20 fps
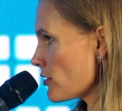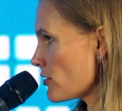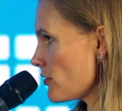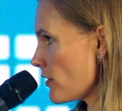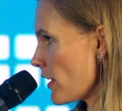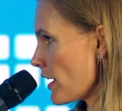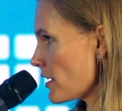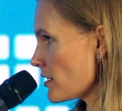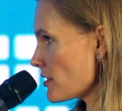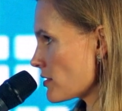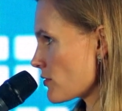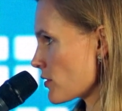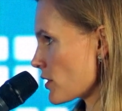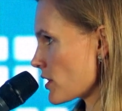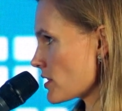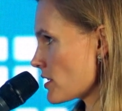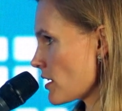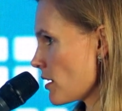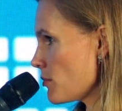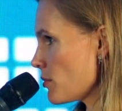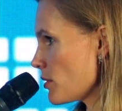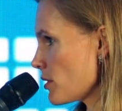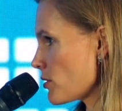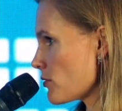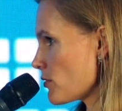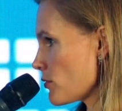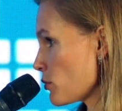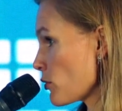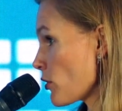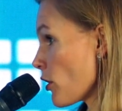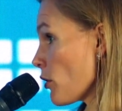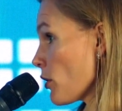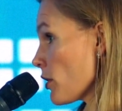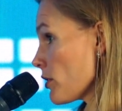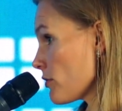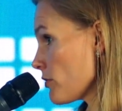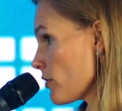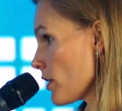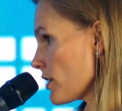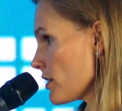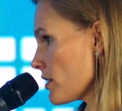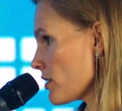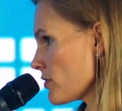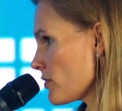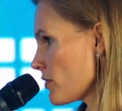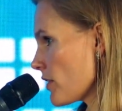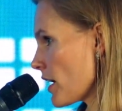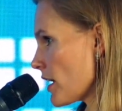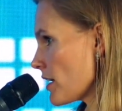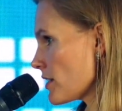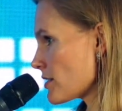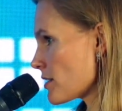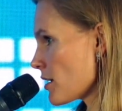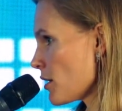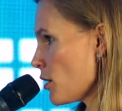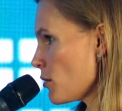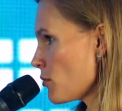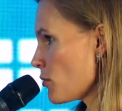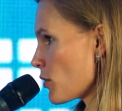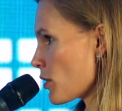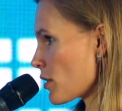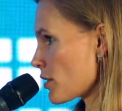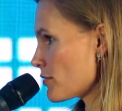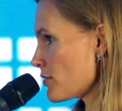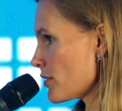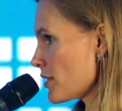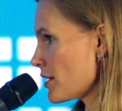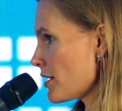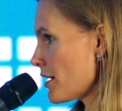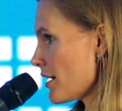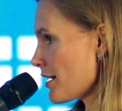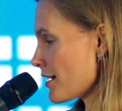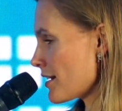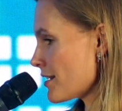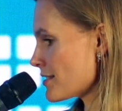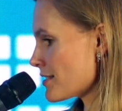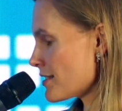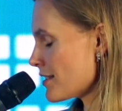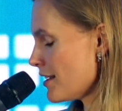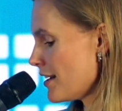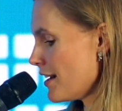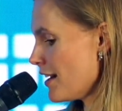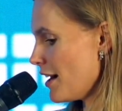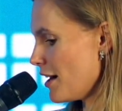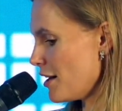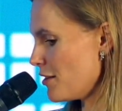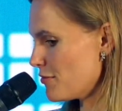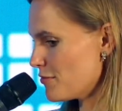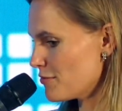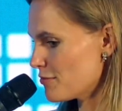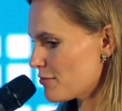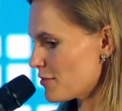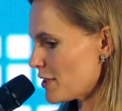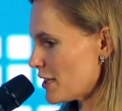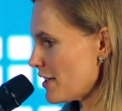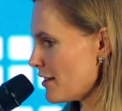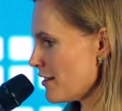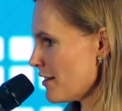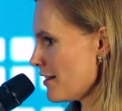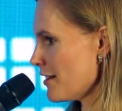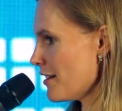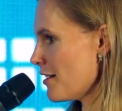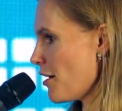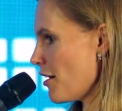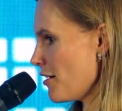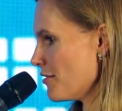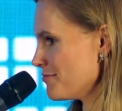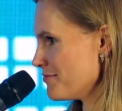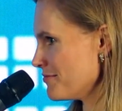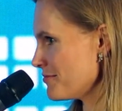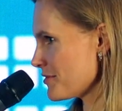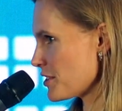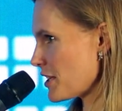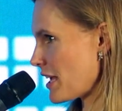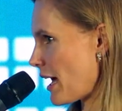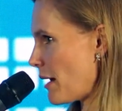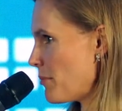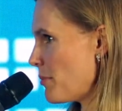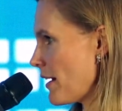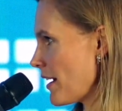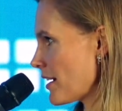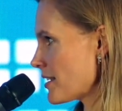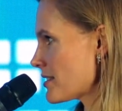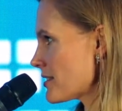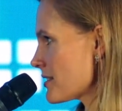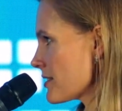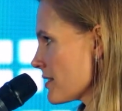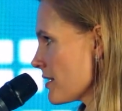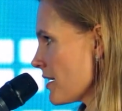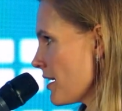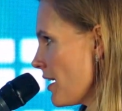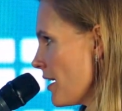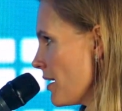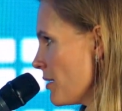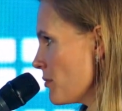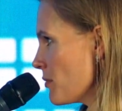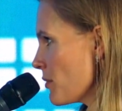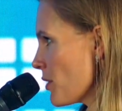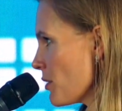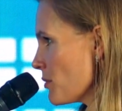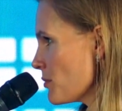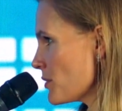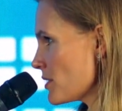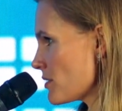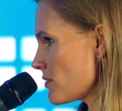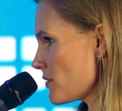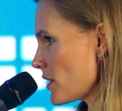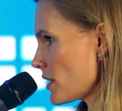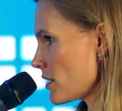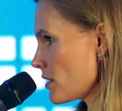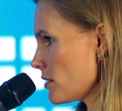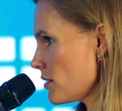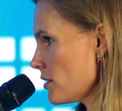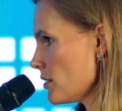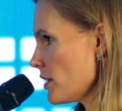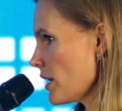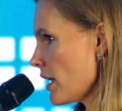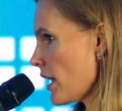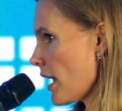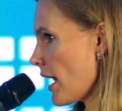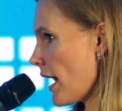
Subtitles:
phase, for example, a rollout funded phase, more of a, I guess, really CapEx almost vehicle.